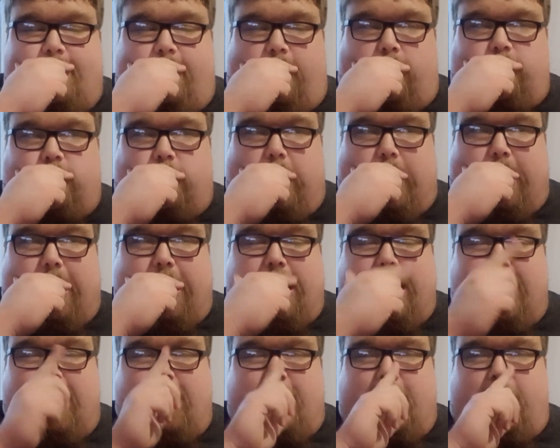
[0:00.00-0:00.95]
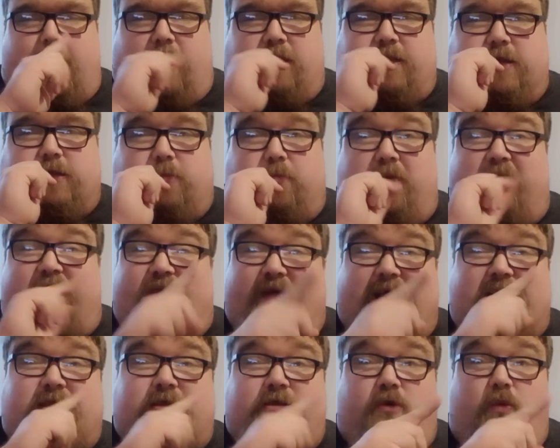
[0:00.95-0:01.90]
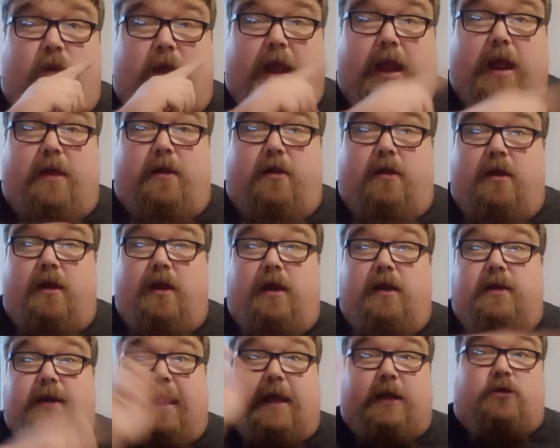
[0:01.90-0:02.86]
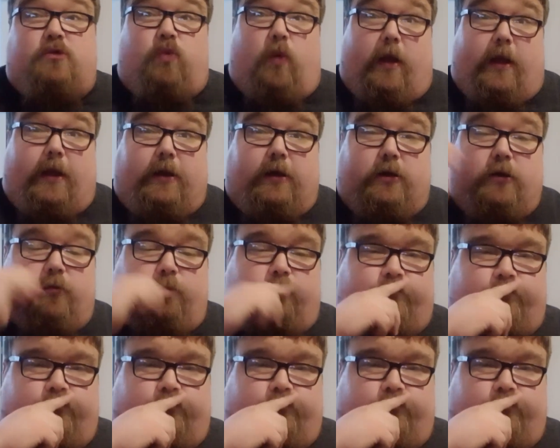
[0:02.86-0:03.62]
I said to him, is that still here next week?